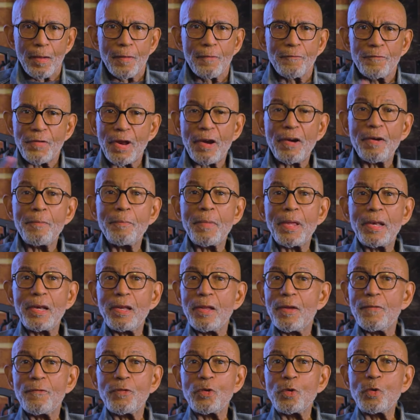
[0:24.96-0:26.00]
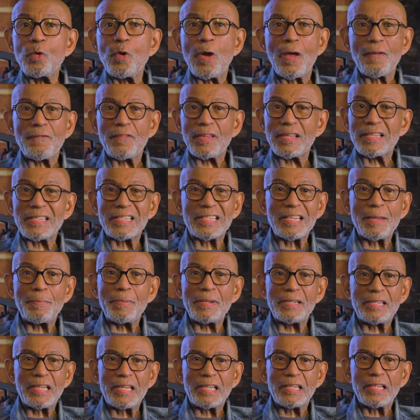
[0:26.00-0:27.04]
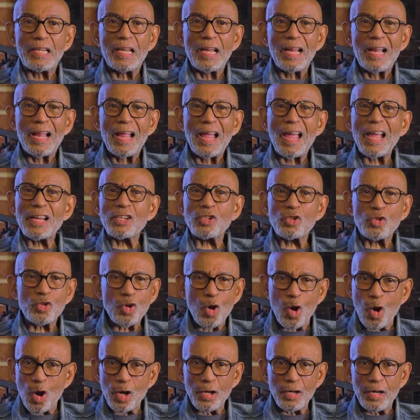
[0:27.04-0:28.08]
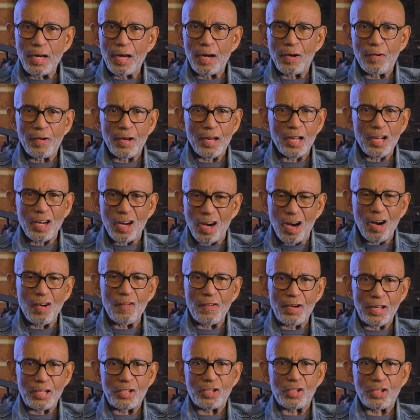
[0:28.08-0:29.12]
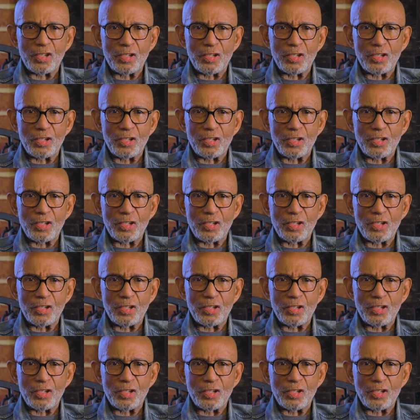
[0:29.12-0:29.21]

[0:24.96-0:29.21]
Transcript: Very many of you have exhibited extraordinary courage.